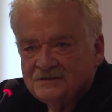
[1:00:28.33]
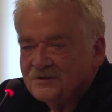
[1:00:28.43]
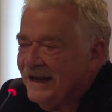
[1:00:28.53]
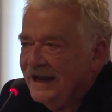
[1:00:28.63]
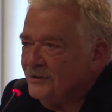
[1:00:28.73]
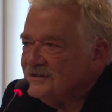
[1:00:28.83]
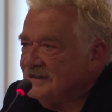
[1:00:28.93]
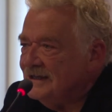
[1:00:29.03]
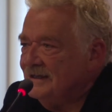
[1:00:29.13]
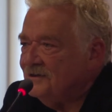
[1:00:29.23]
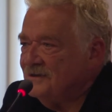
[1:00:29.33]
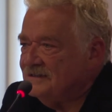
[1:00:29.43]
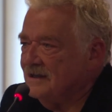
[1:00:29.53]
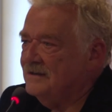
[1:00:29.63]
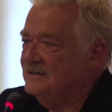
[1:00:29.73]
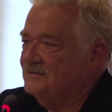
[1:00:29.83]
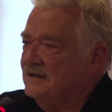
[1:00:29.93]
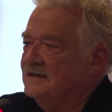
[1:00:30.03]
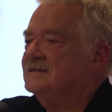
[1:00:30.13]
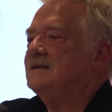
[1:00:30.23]
You cannot say literary science, you
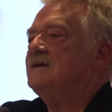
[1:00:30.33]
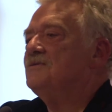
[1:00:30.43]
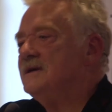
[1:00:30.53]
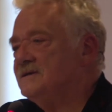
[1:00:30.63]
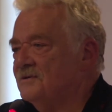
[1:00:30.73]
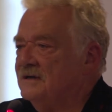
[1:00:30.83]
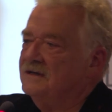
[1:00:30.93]
can say literary history,